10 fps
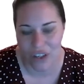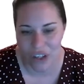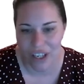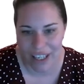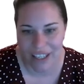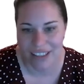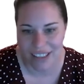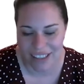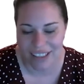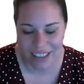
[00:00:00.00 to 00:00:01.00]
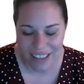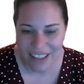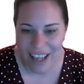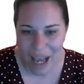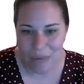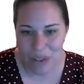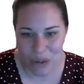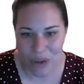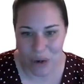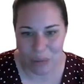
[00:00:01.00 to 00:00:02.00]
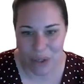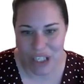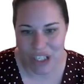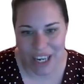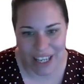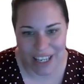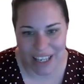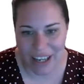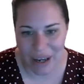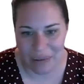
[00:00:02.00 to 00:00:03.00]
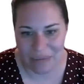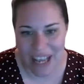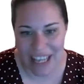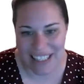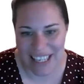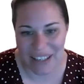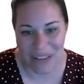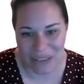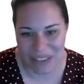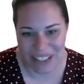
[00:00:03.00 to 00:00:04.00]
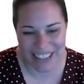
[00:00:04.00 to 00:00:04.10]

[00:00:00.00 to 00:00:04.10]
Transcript: kids. And I'm sure they'll appreciate it as they get older.